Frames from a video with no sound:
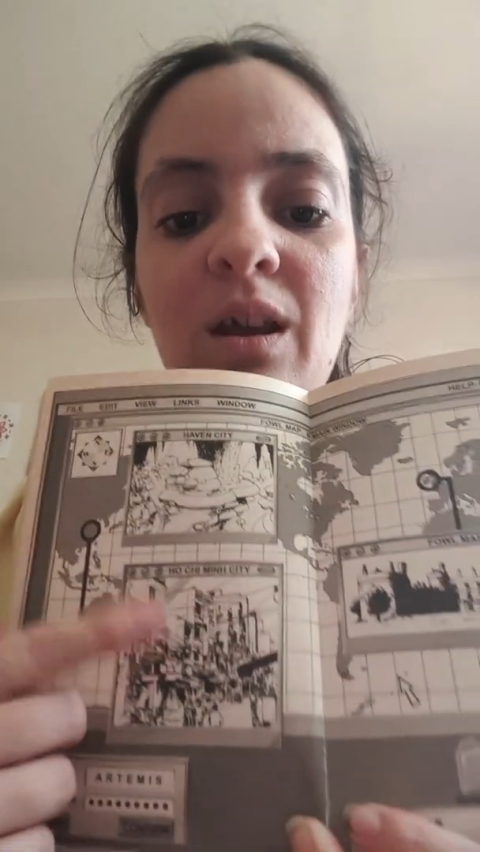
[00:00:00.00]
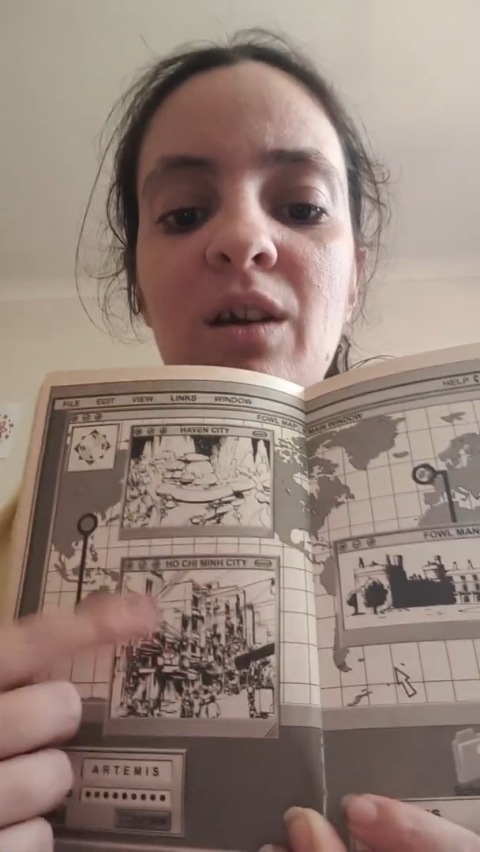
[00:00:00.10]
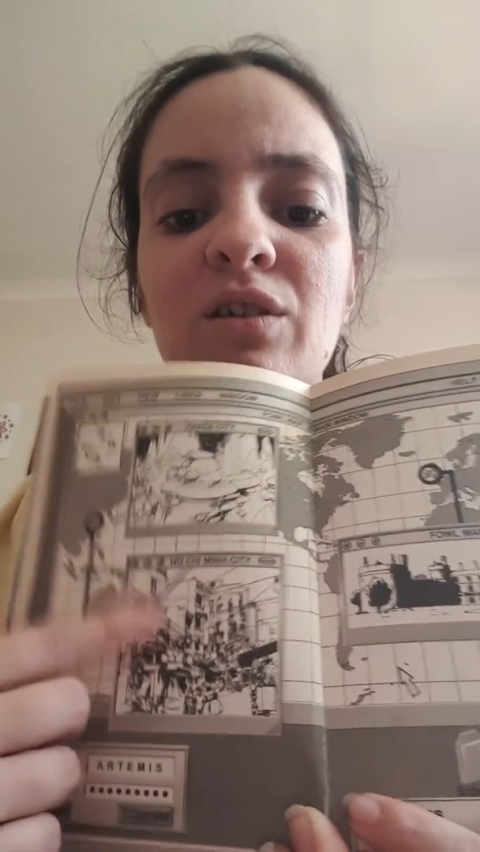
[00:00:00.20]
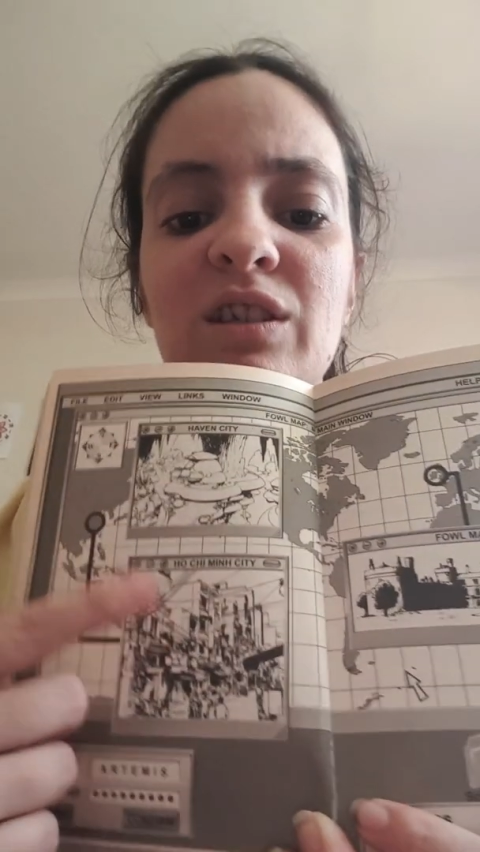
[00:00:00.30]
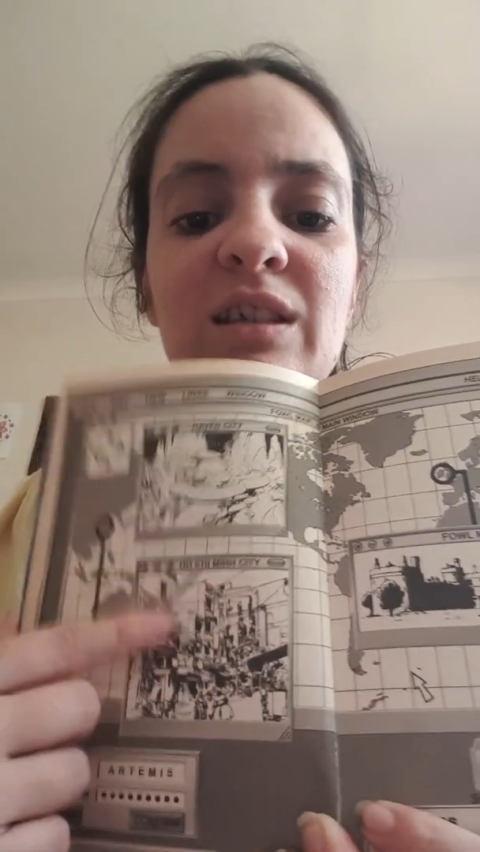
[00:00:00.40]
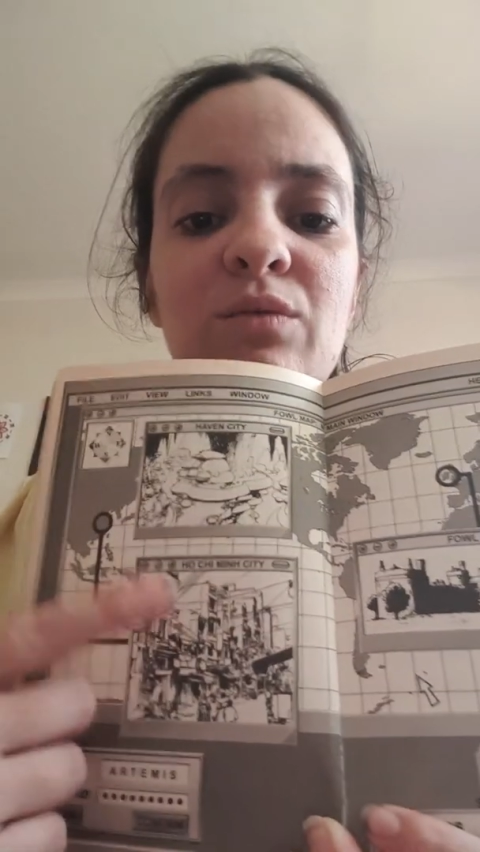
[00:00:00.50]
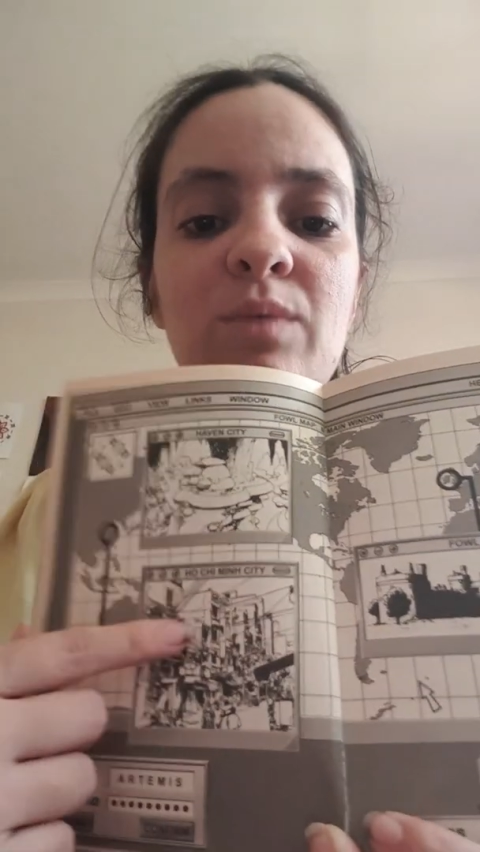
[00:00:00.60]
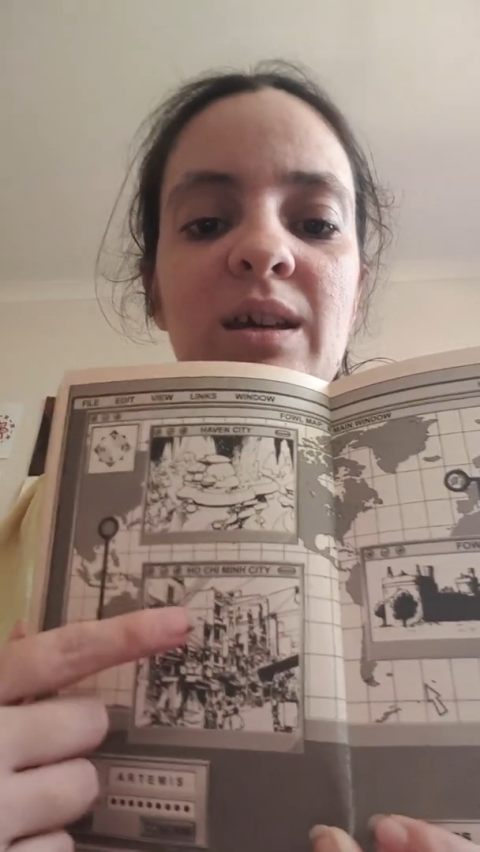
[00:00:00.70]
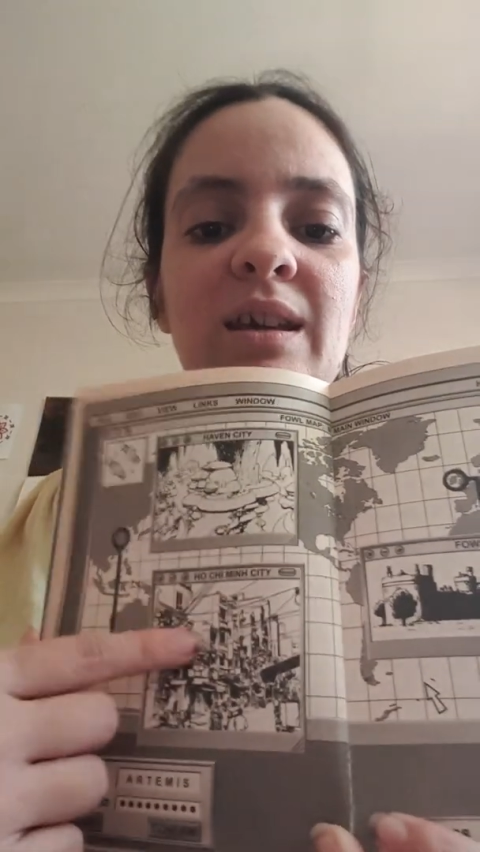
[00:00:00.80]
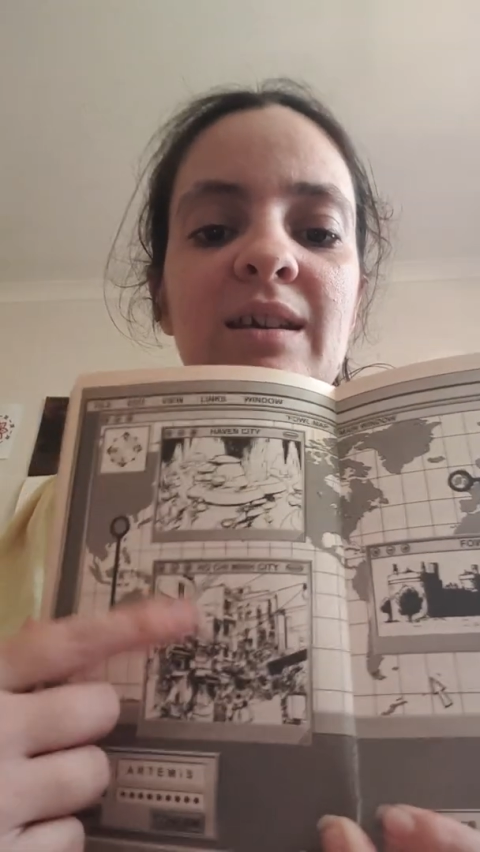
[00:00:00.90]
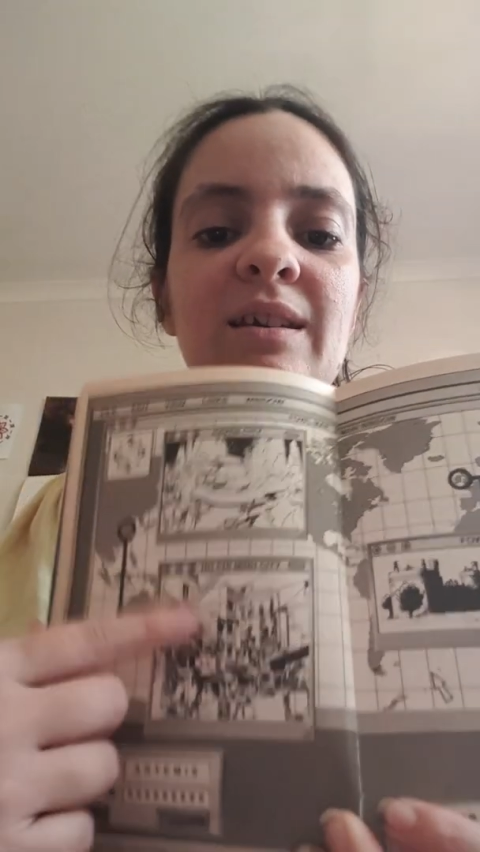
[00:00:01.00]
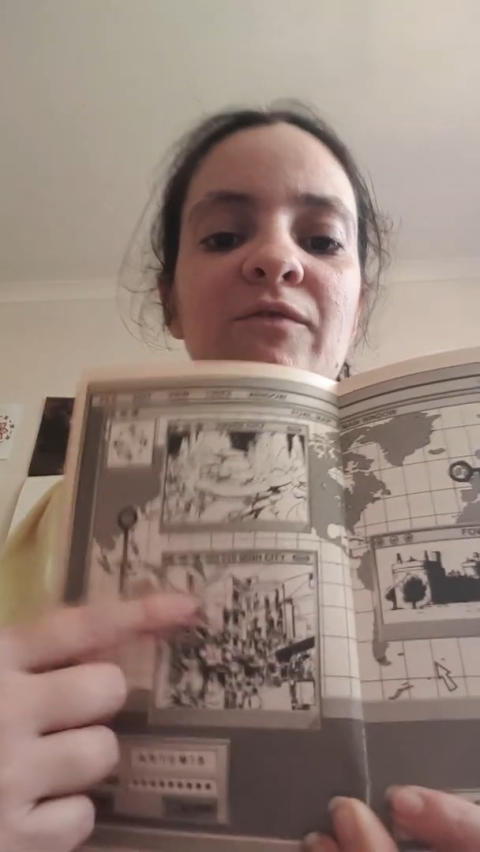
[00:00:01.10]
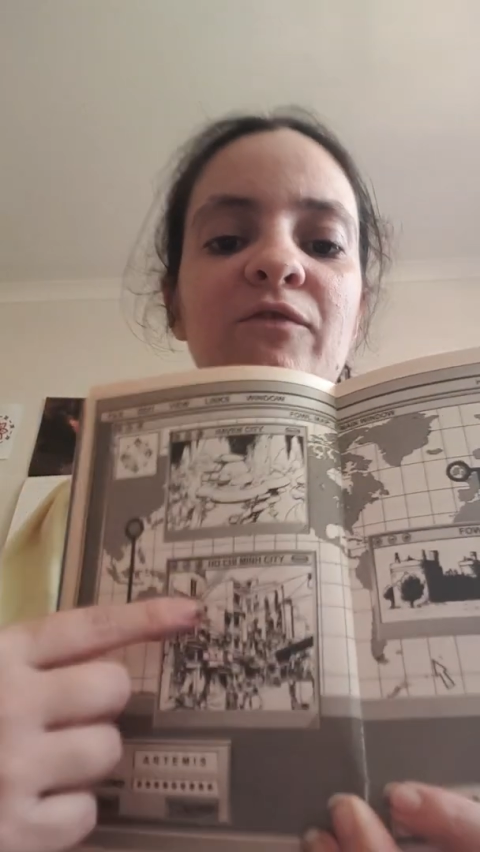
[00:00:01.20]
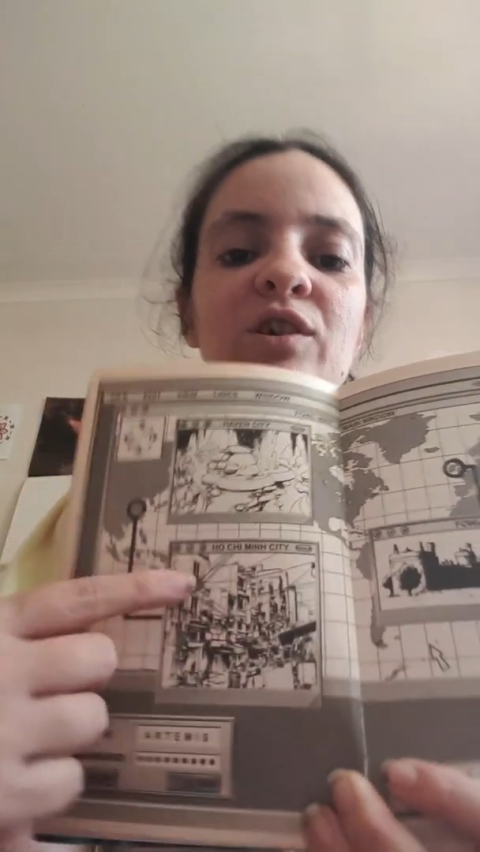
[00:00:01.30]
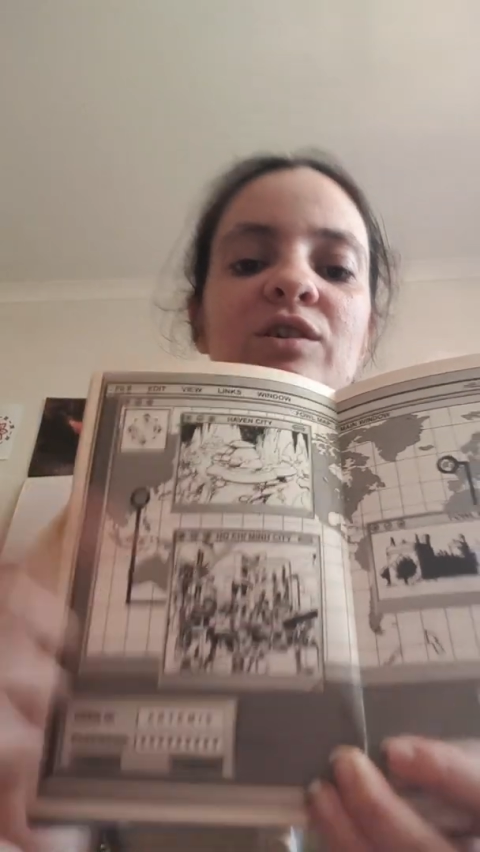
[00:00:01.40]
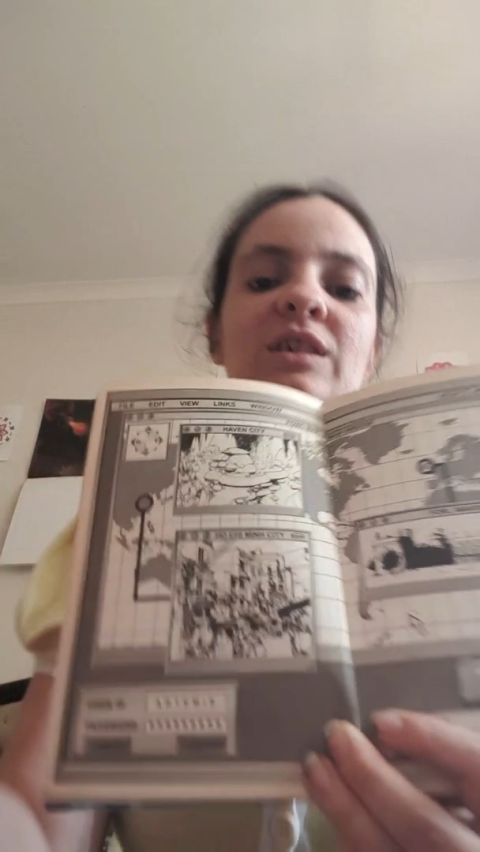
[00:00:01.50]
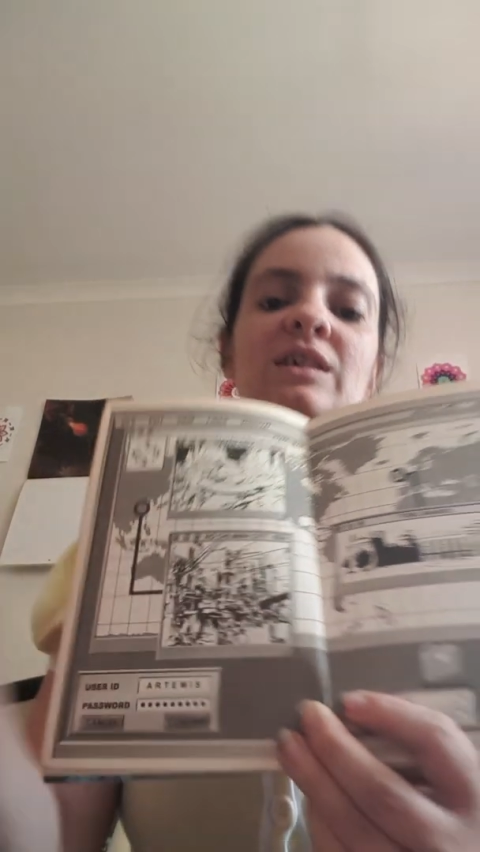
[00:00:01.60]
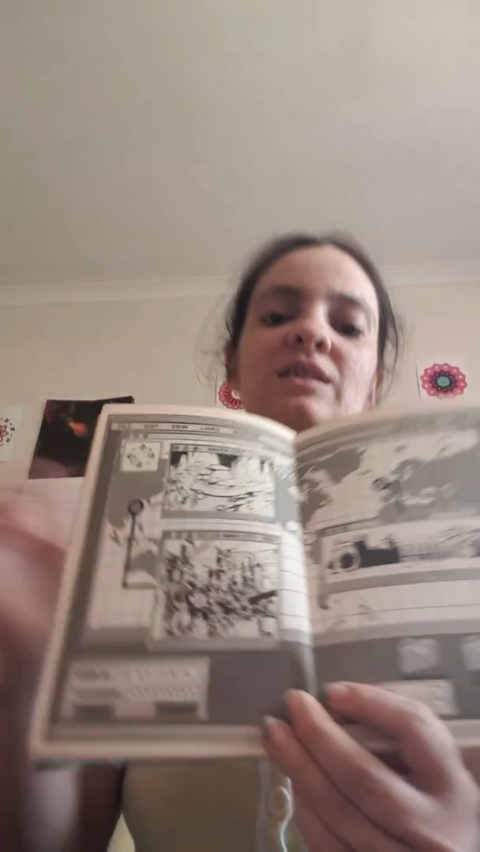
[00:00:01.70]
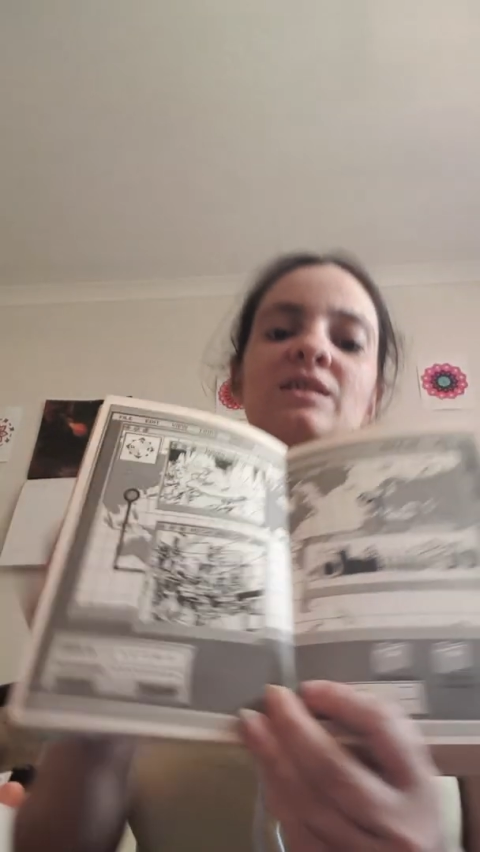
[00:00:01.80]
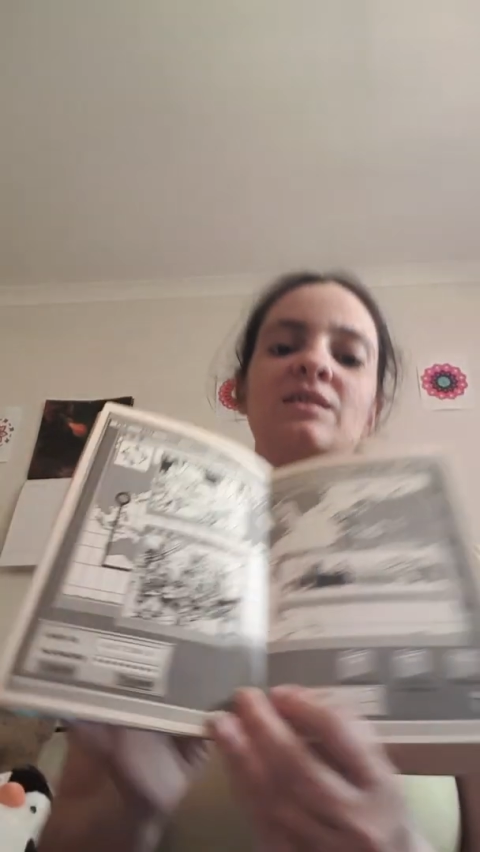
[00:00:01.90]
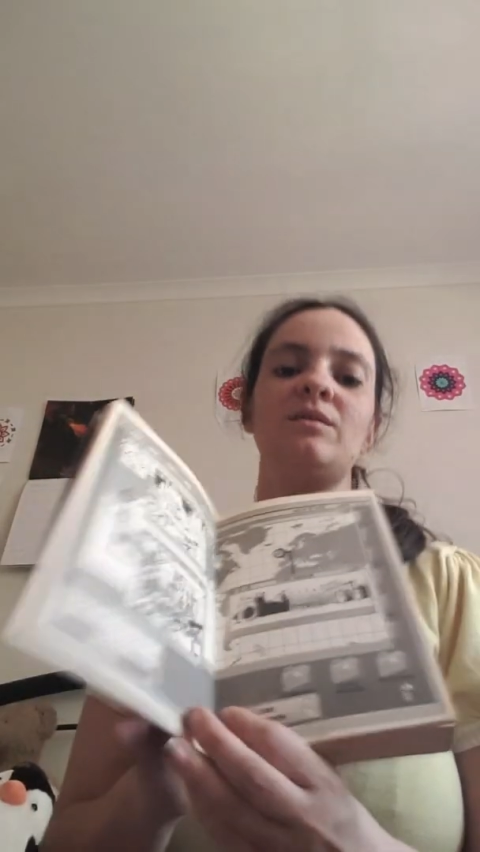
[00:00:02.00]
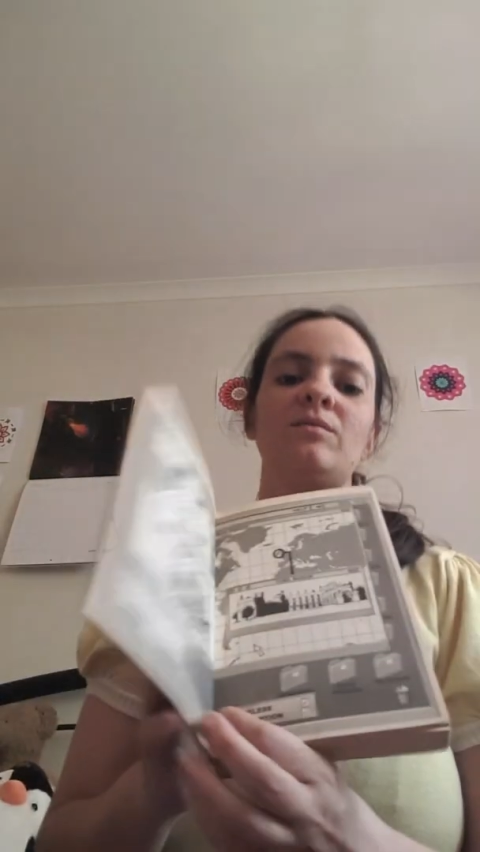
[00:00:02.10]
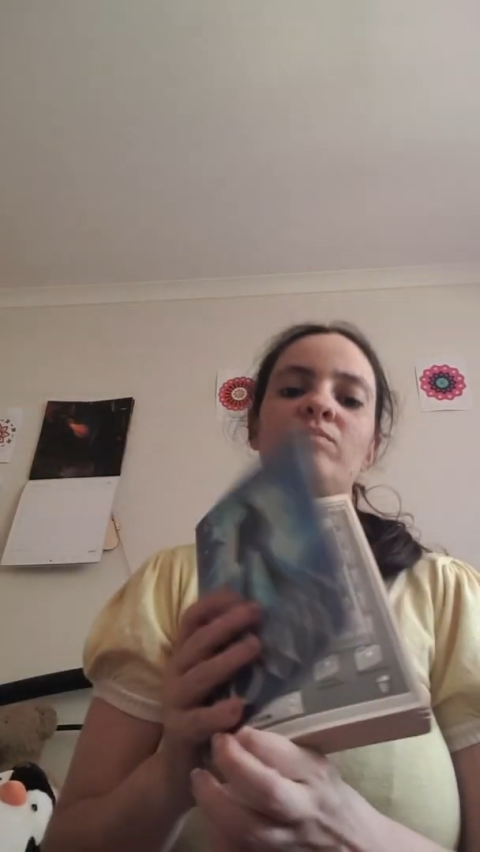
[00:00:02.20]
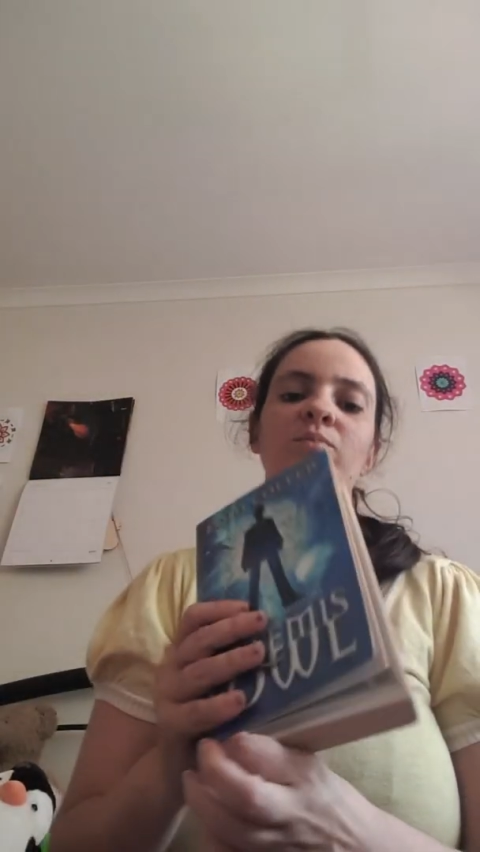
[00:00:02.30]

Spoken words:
because that's where he first gets the